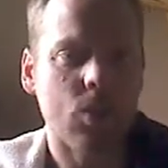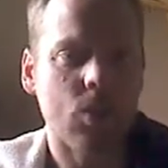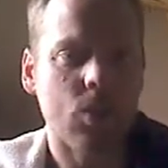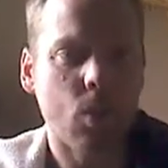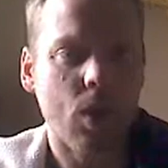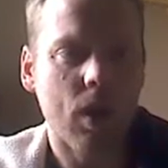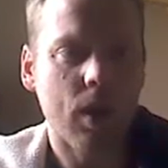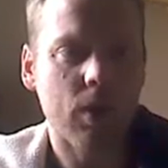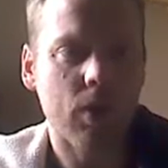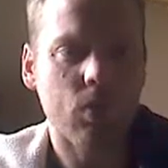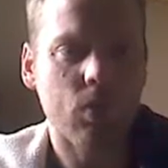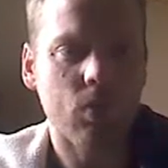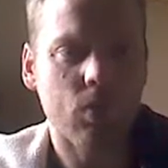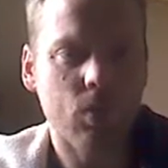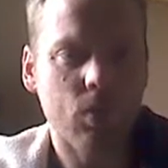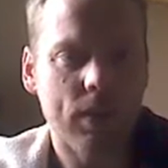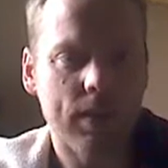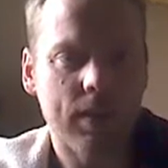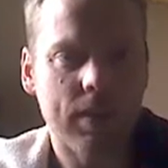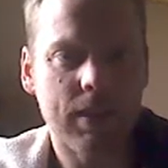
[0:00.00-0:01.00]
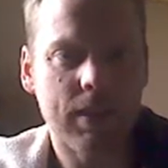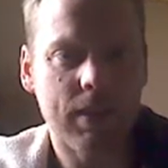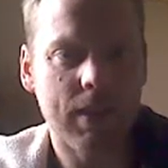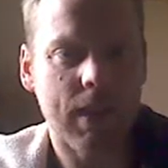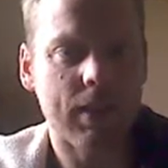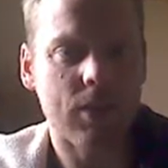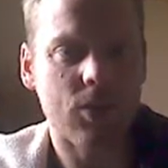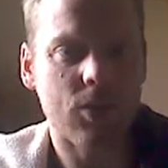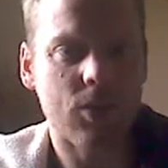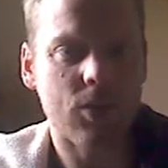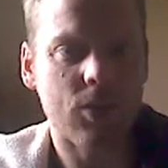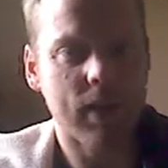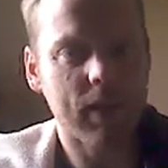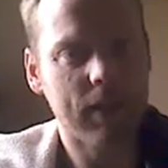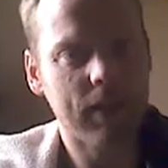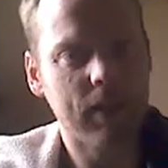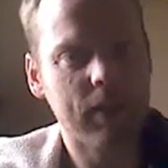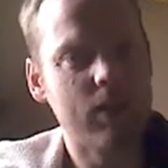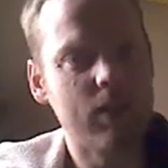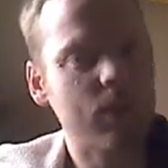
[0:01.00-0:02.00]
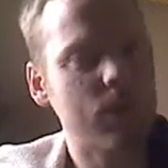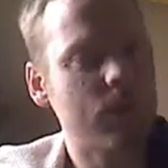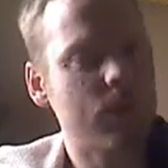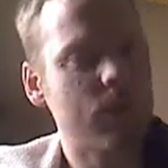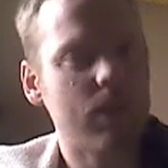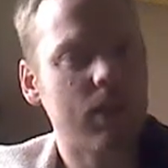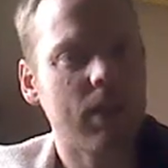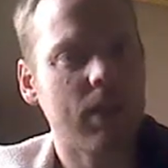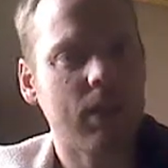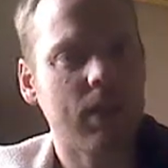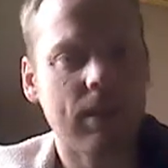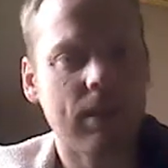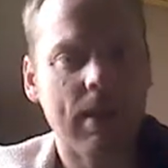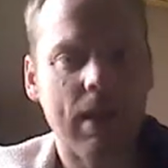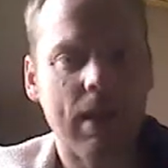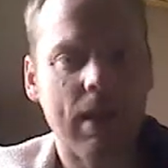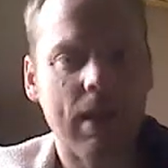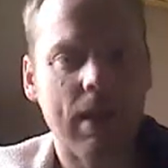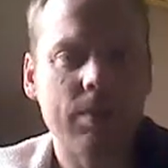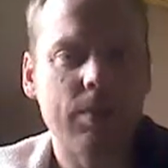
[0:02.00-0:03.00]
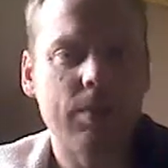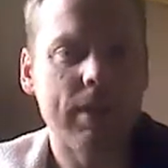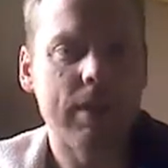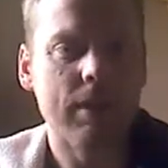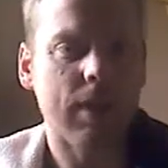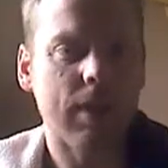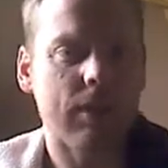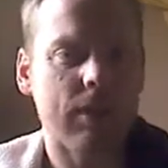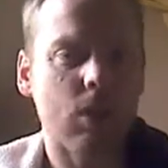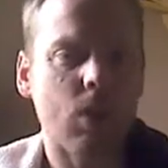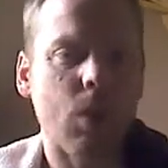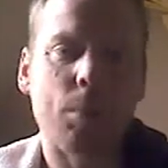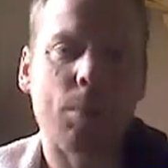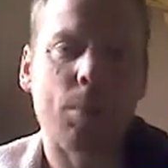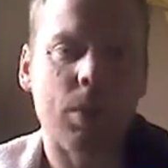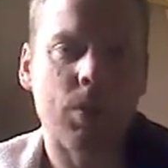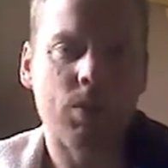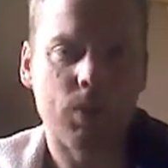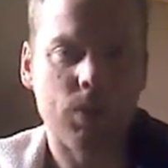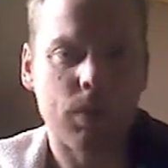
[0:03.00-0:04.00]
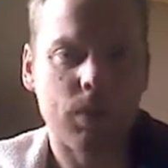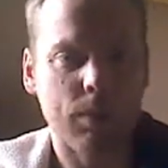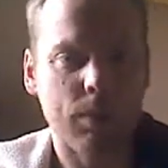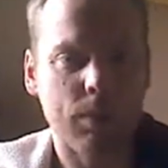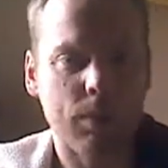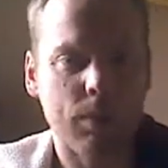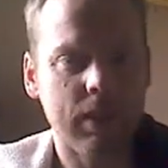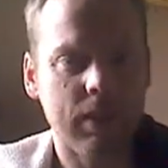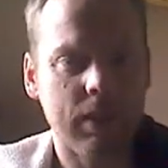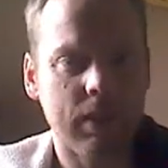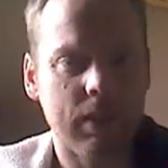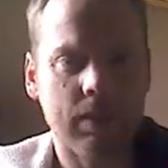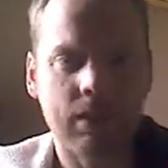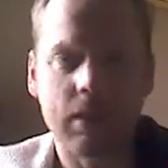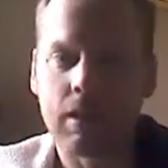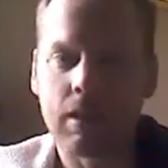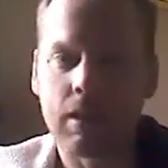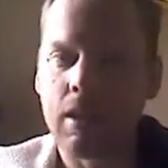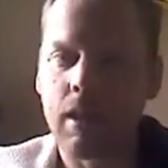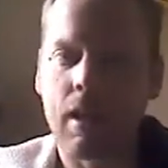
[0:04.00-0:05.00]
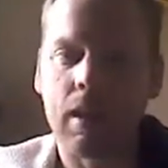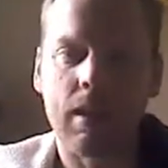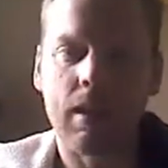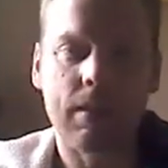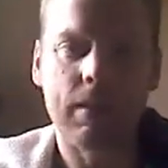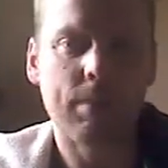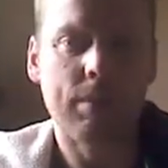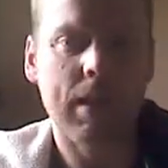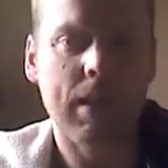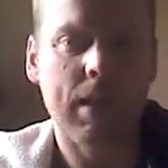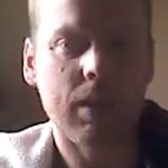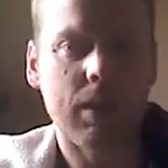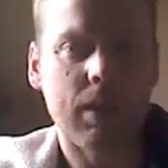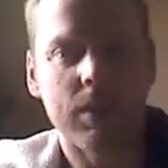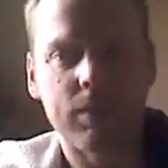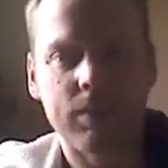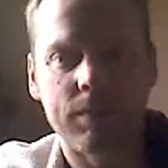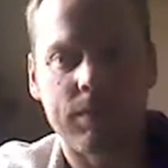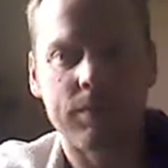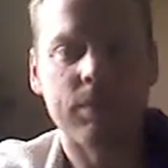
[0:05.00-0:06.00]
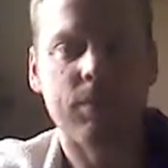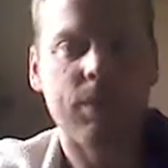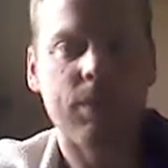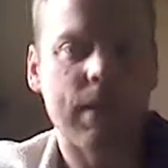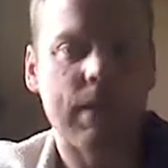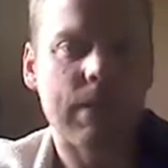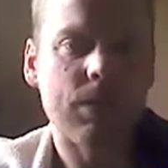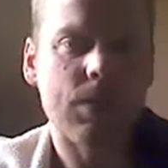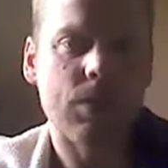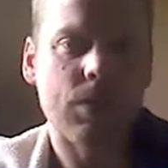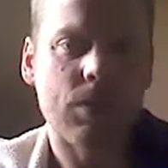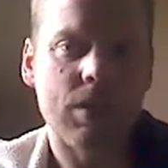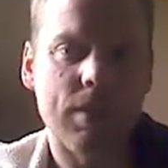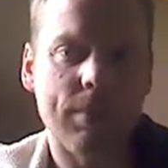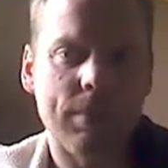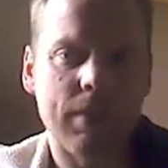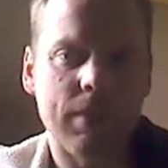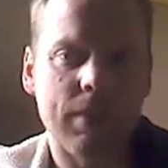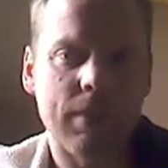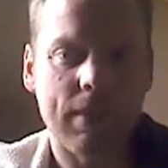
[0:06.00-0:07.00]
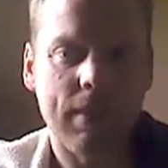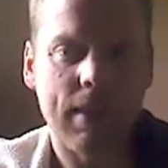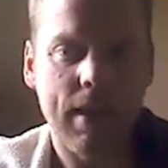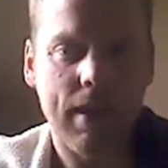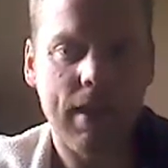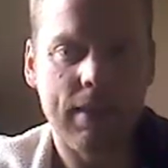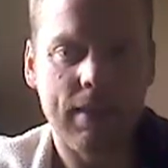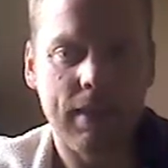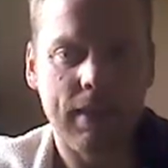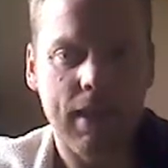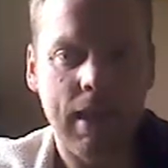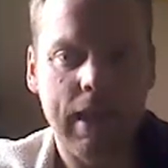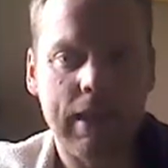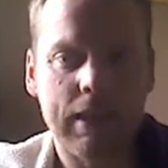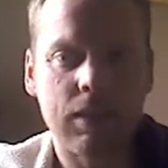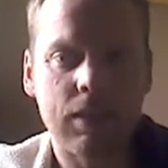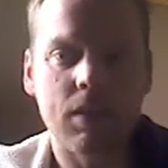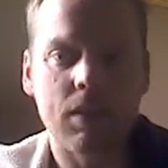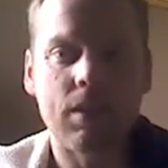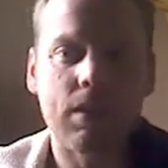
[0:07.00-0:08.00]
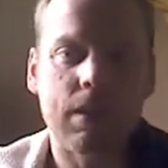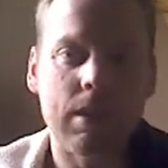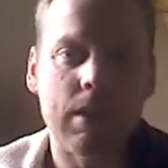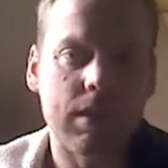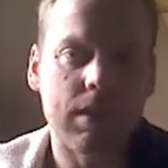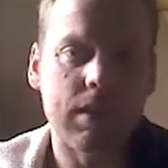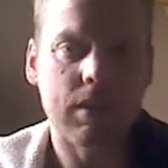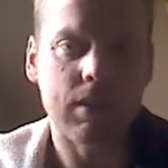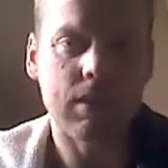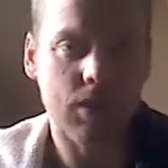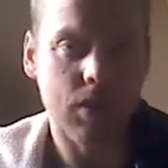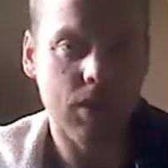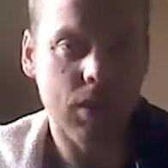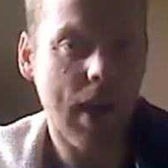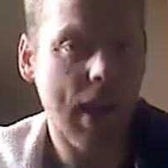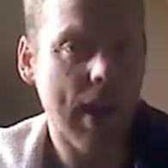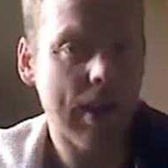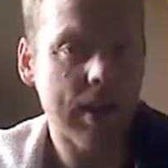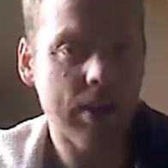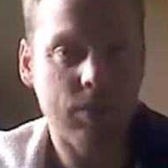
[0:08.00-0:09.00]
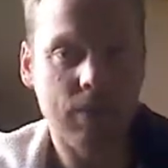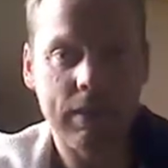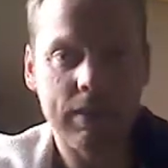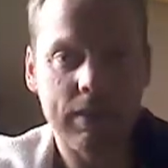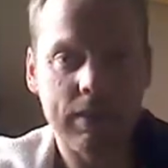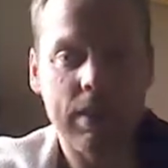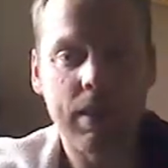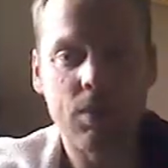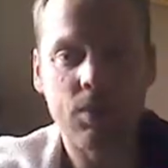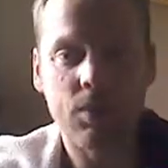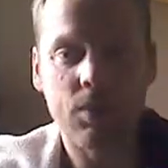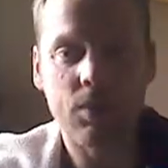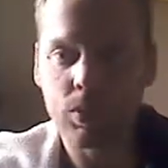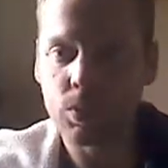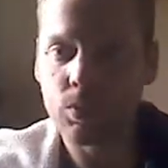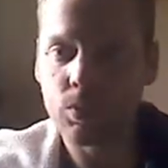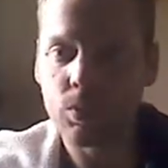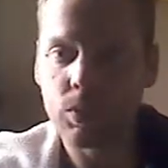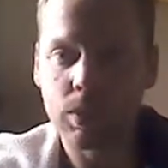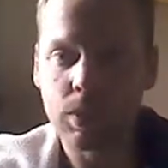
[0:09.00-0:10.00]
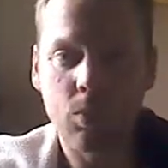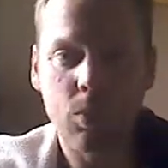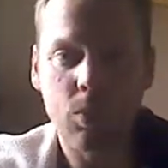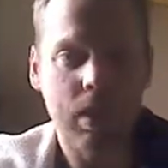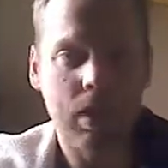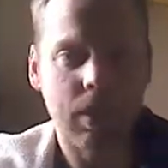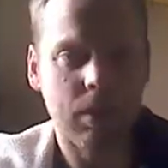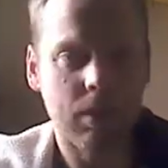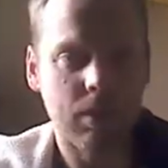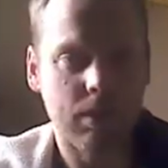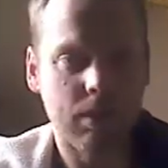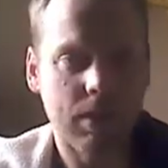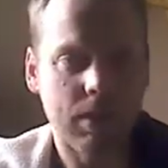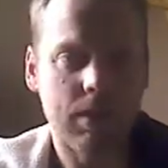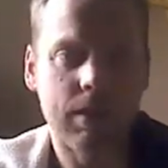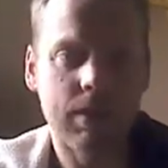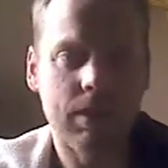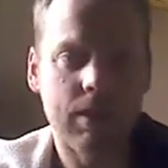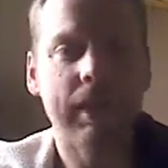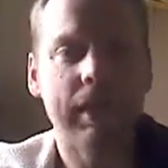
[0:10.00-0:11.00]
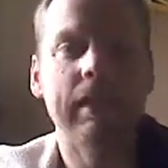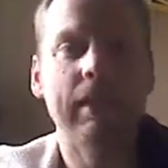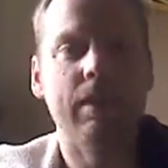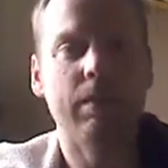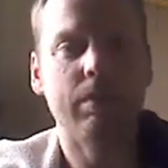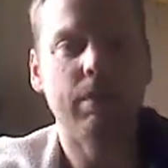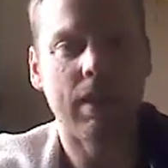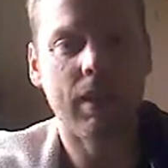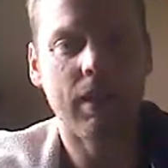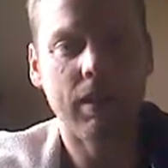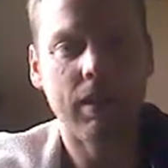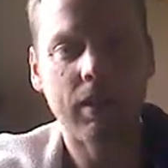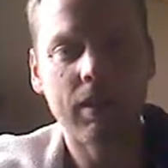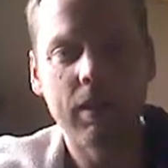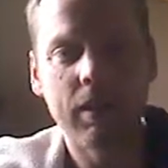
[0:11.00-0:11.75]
What site should I use? Now, everybody's got their own personal opinion. They might have heard from friends or something like that hey, your item right there would do really well on, let's say, eBay.